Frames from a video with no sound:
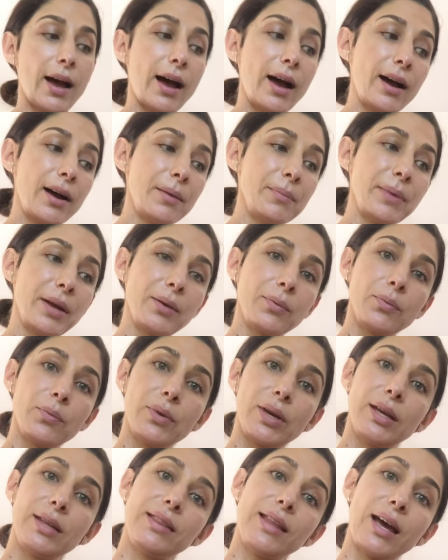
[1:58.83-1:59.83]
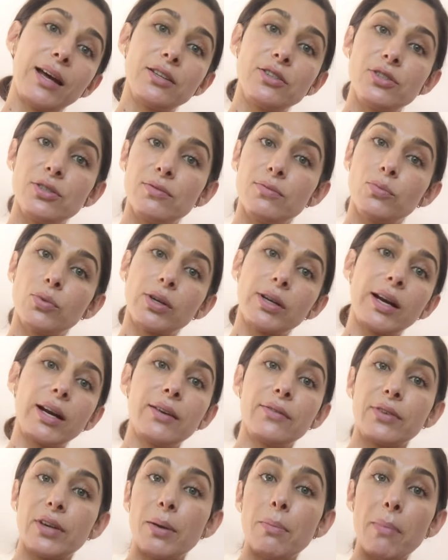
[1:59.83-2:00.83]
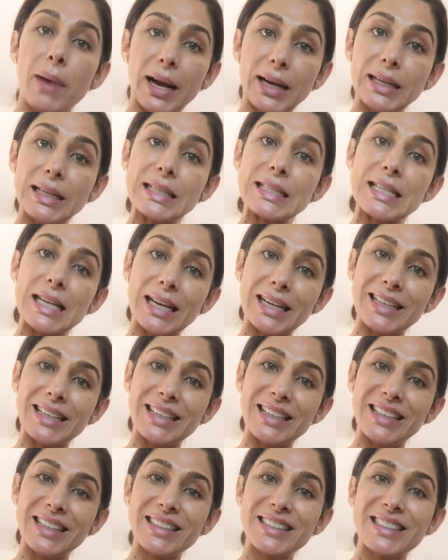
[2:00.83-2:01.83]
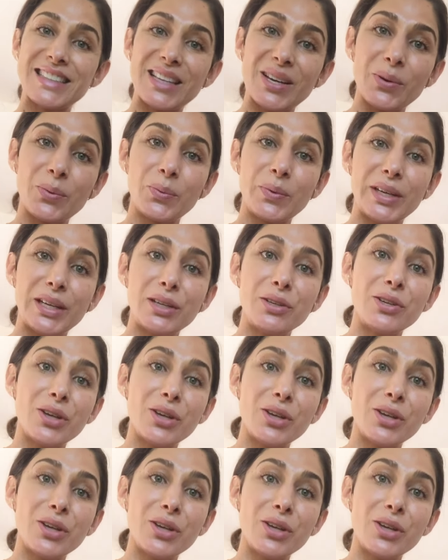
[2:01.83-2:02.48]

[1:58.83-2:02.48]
and in that we're kind of combining techniques that we